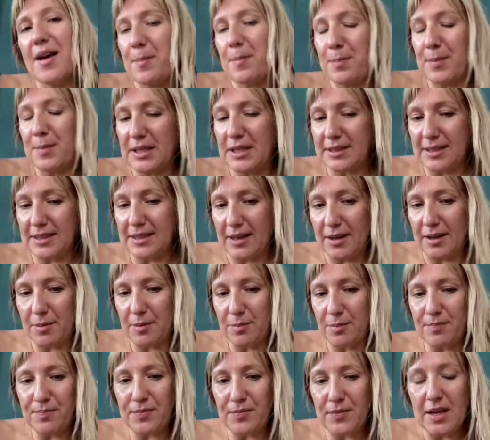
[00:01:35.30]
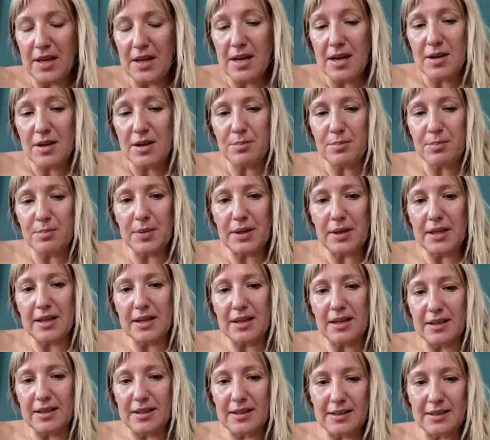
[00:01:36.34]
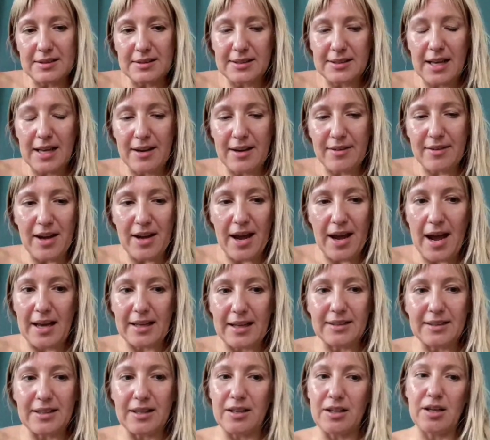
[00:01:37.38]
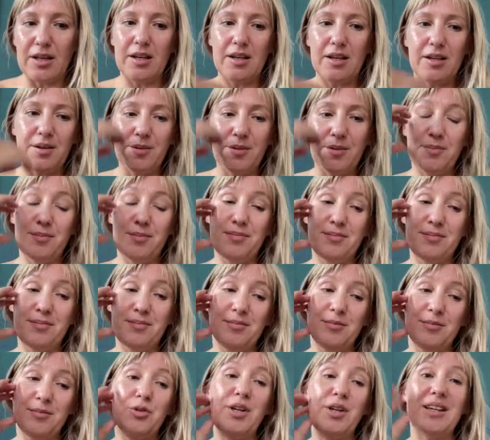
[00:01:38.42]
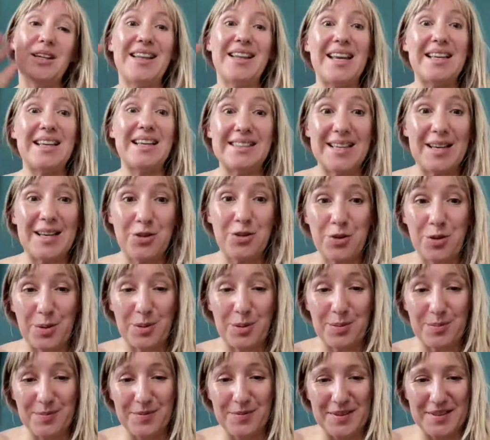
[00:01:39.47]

me time because I've had the realization.